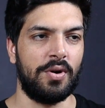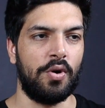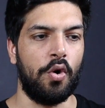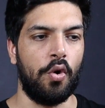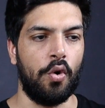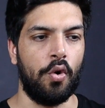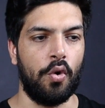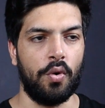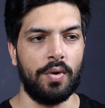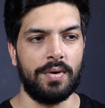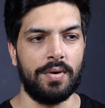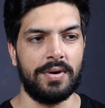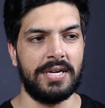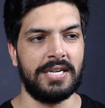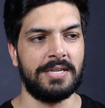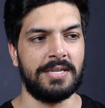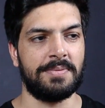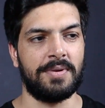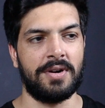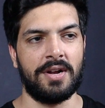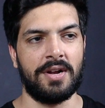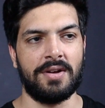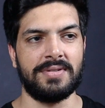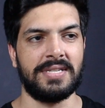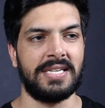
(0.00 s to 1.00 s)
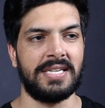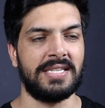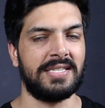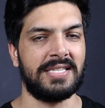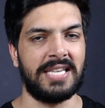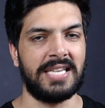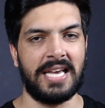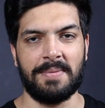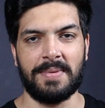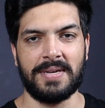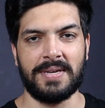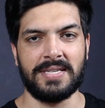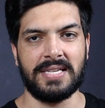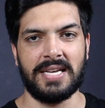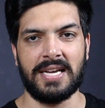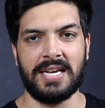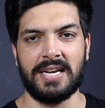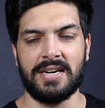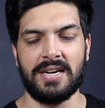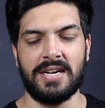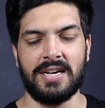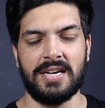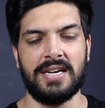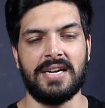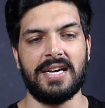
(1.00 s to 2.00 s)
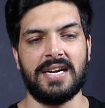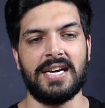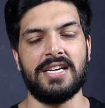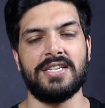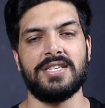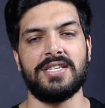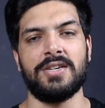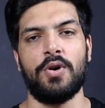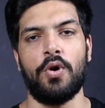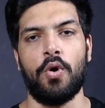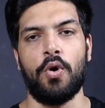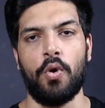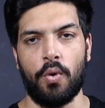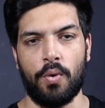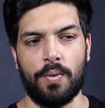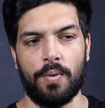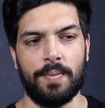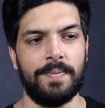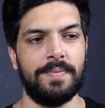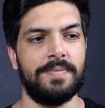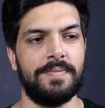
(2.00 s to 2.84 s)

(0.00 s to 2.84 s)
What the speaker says: O is pronounced as same as English. O.